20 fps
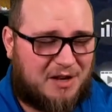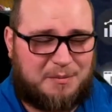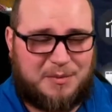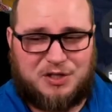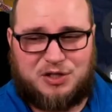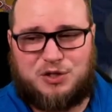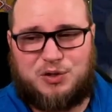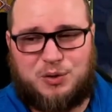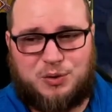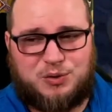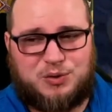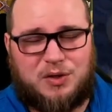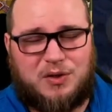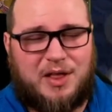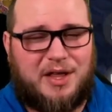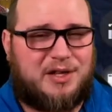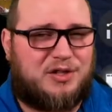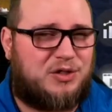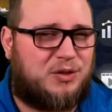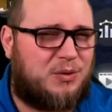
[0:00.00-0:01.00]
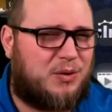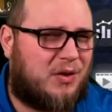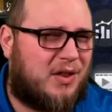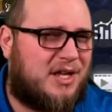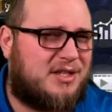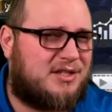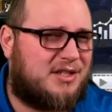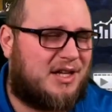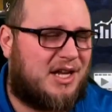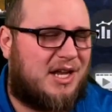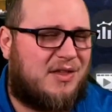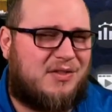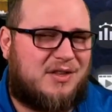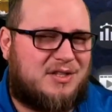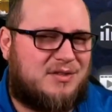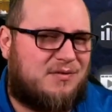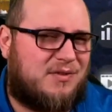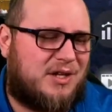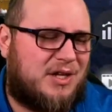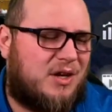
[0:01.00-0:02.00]
I've been utilizing in
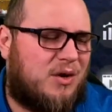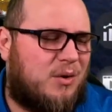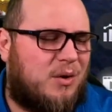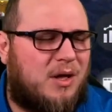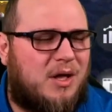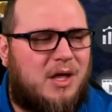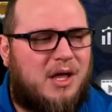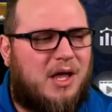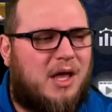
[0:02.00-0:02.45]
this video.